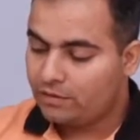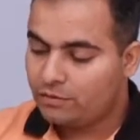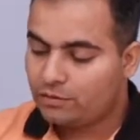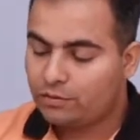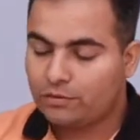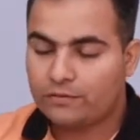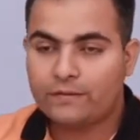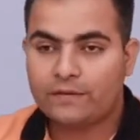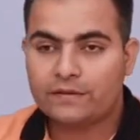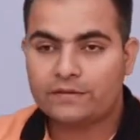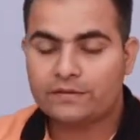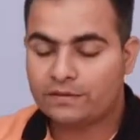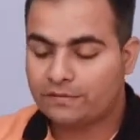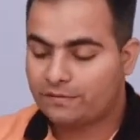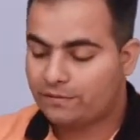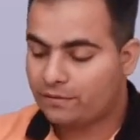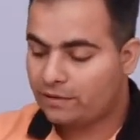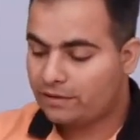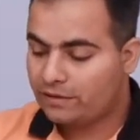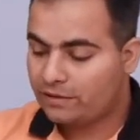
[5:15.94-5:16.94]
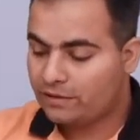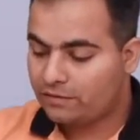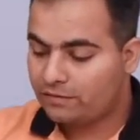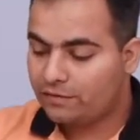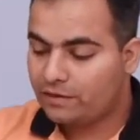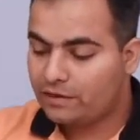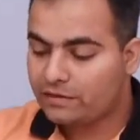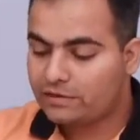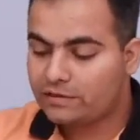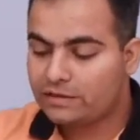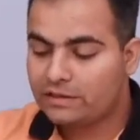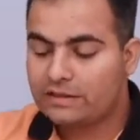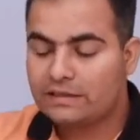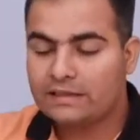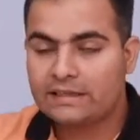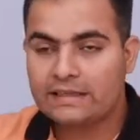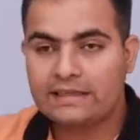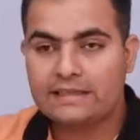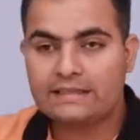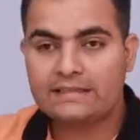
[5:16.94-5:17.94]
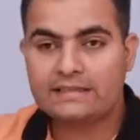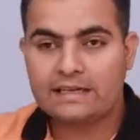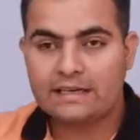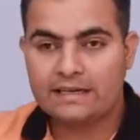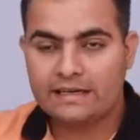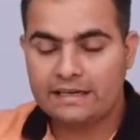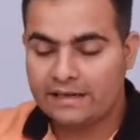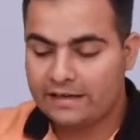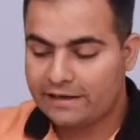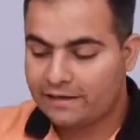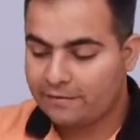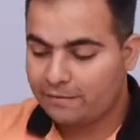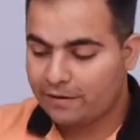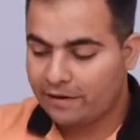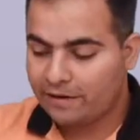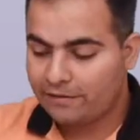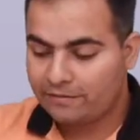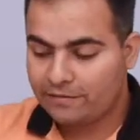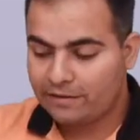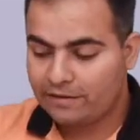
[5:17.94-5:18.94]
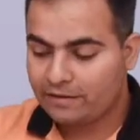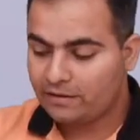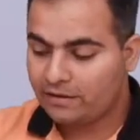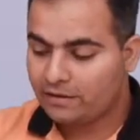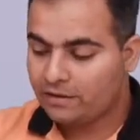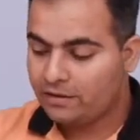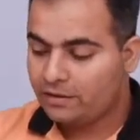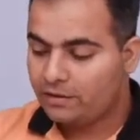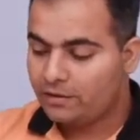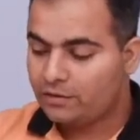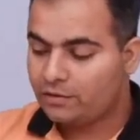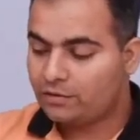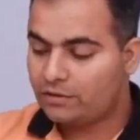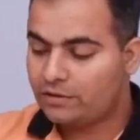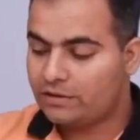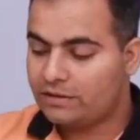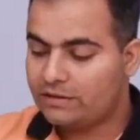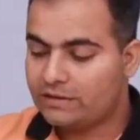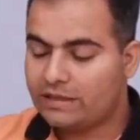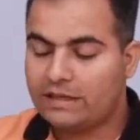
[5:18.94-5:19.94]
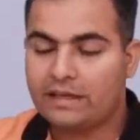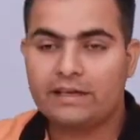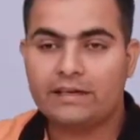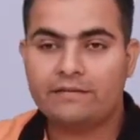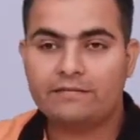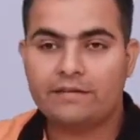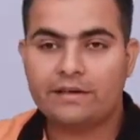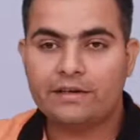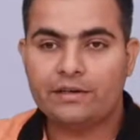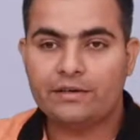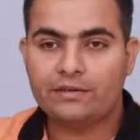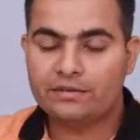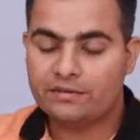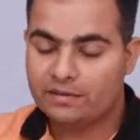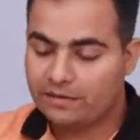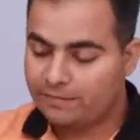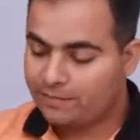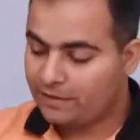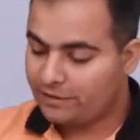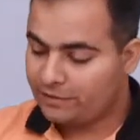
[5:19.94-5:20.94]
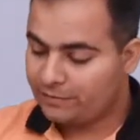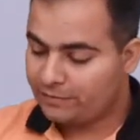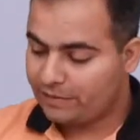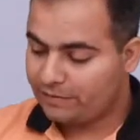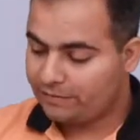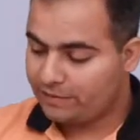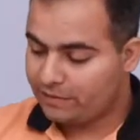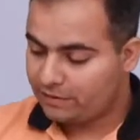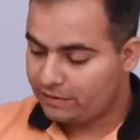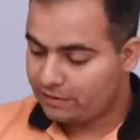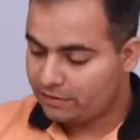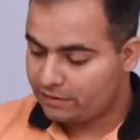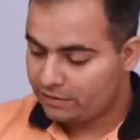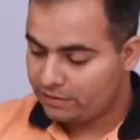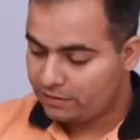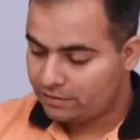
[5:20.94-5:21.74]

so first of all, this function is delayed by 1. So this k value is replaced by 1.